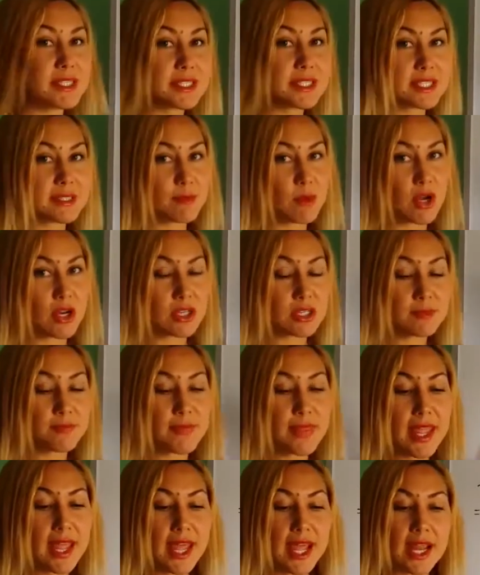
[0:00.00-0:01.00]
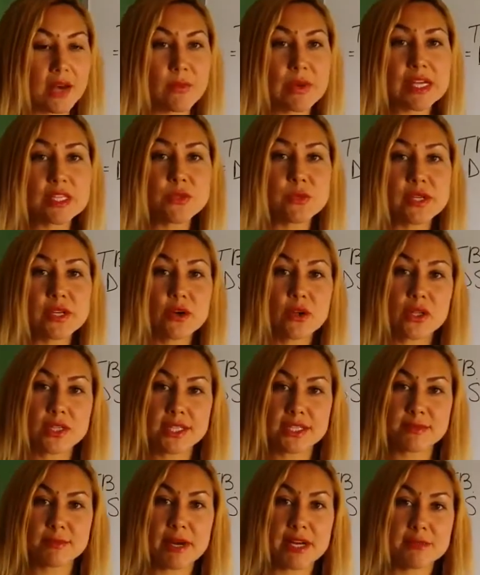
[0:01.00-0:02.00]
business model. And why do we call
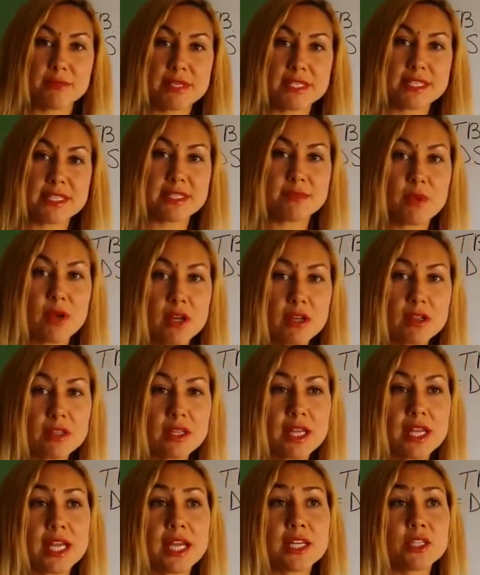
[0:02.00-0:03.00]
it a smart business model?